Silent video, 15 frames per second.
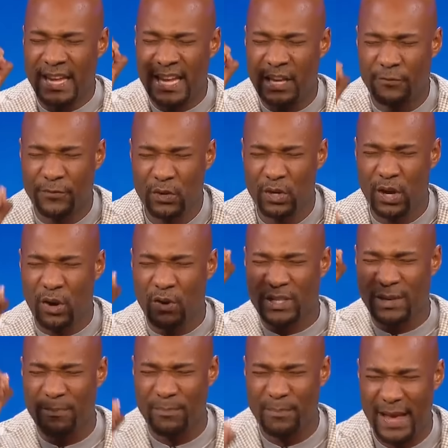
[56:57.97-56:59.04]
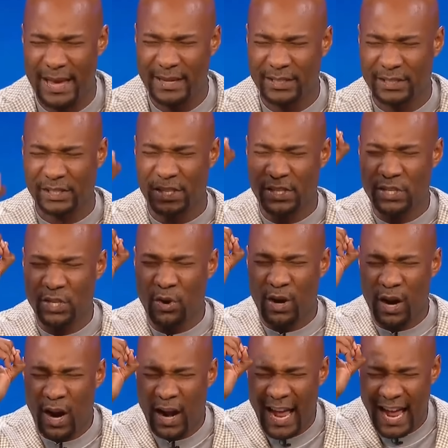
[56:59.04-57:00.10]
If you learn to manage
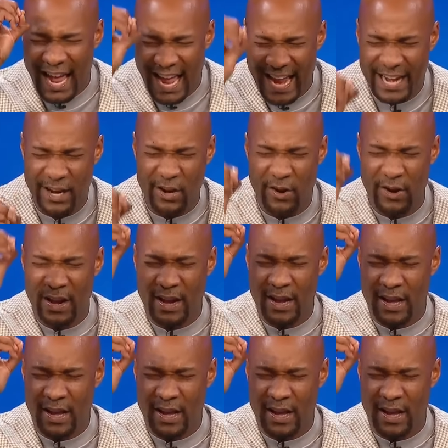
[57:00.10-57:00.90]
your anger